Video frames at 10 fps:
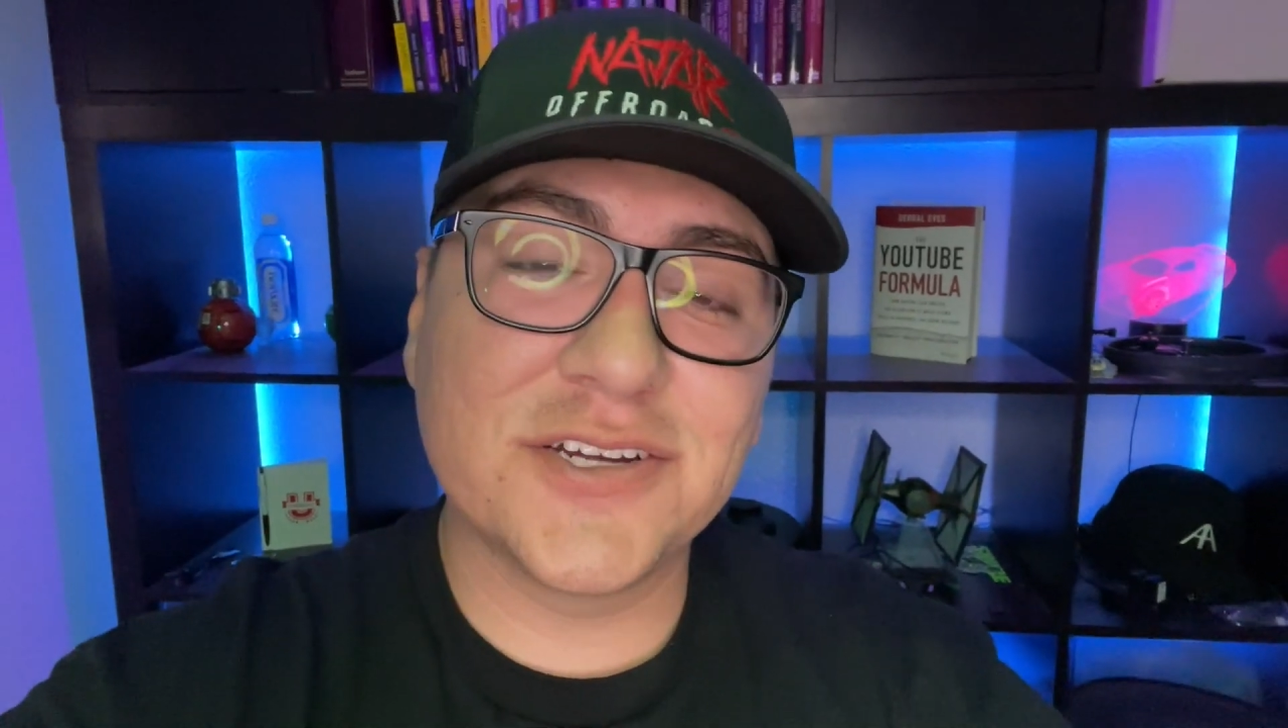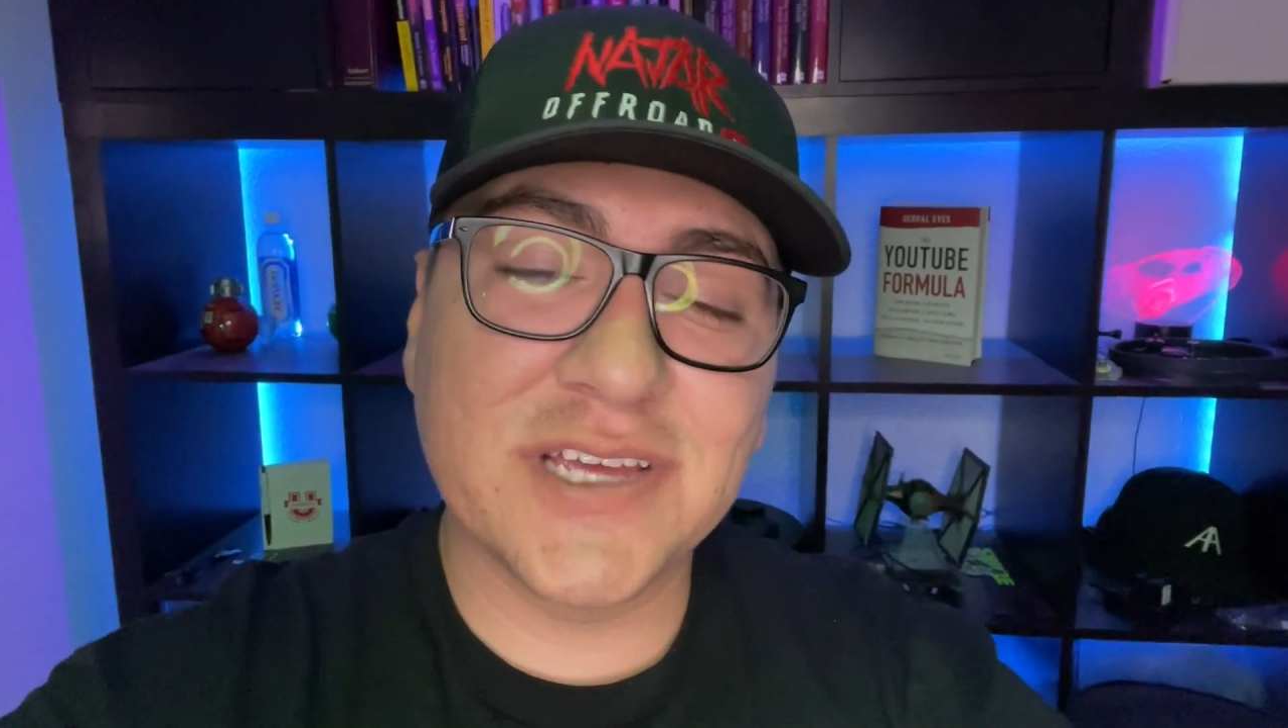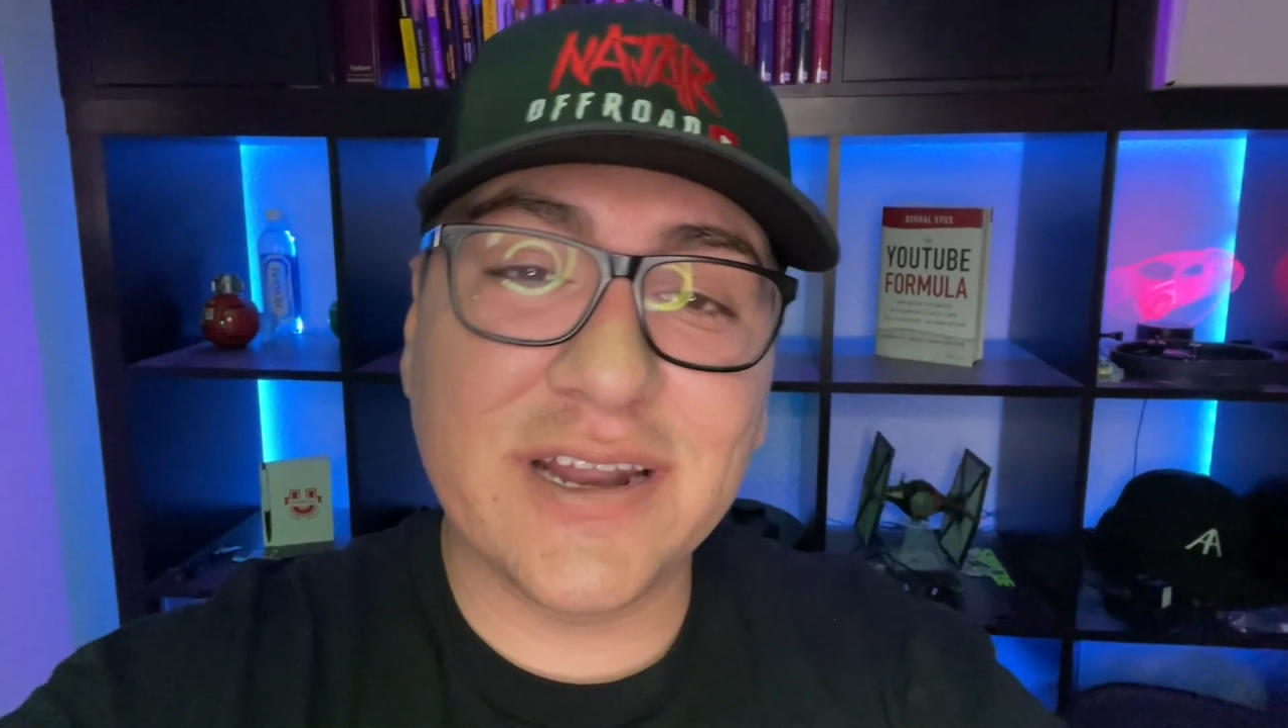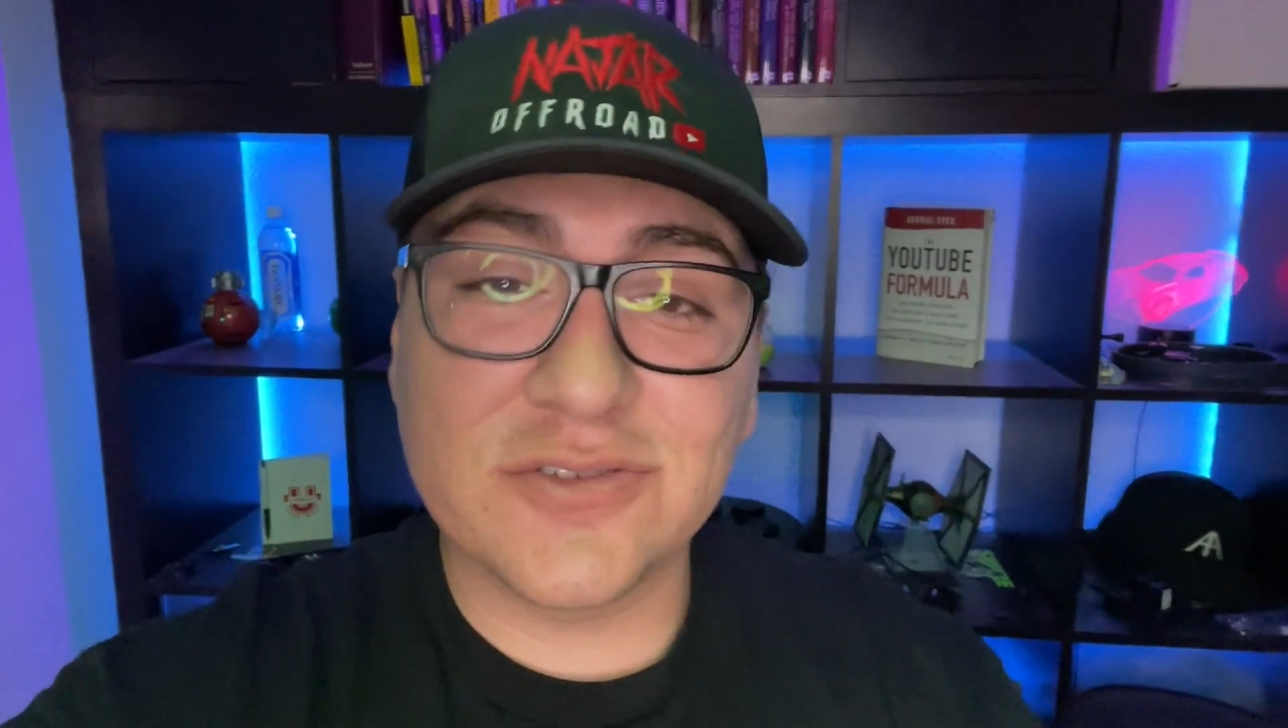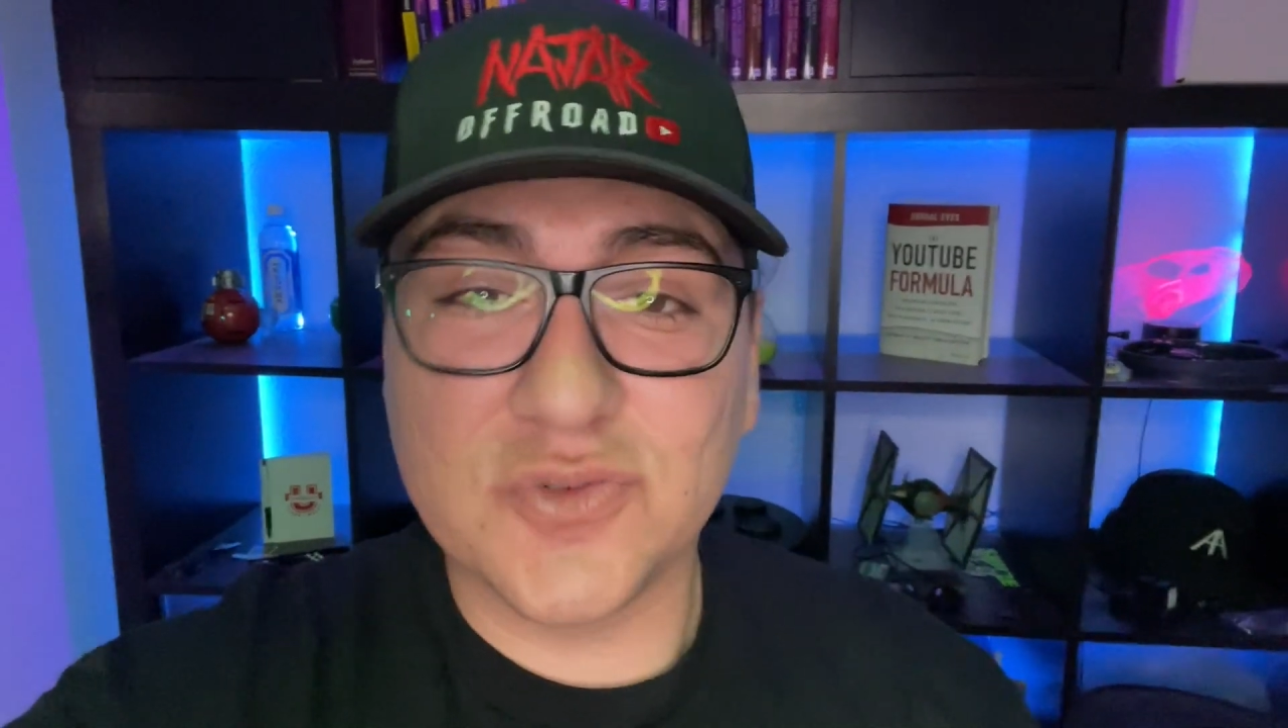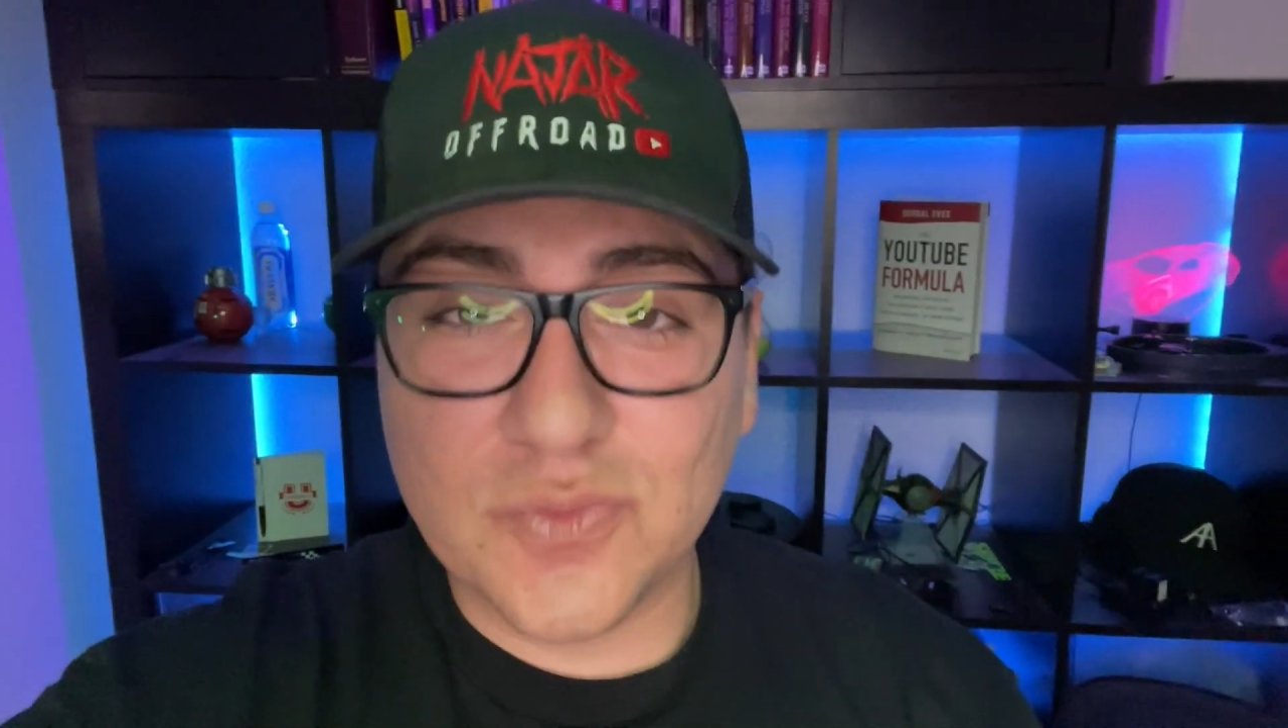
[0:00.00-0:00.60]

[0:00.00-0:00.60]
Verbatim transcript: shout out to